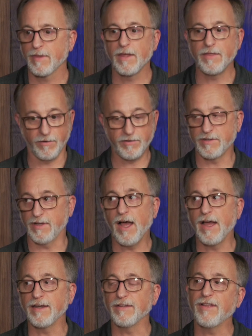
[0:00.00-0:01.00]
They're
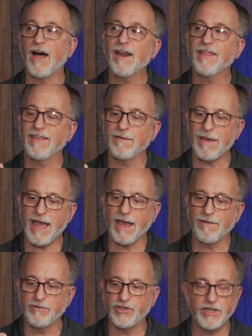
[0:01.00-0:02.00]
designed. A lot of them
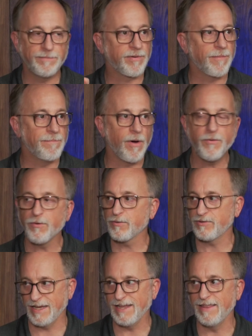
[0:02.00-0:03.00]
have gene
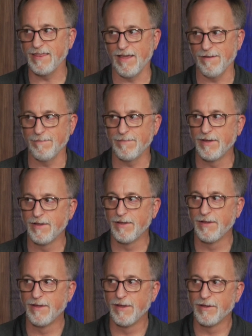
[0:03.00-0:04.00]
promoters in them.
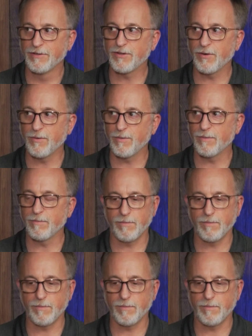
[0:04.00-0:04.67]
What's so that?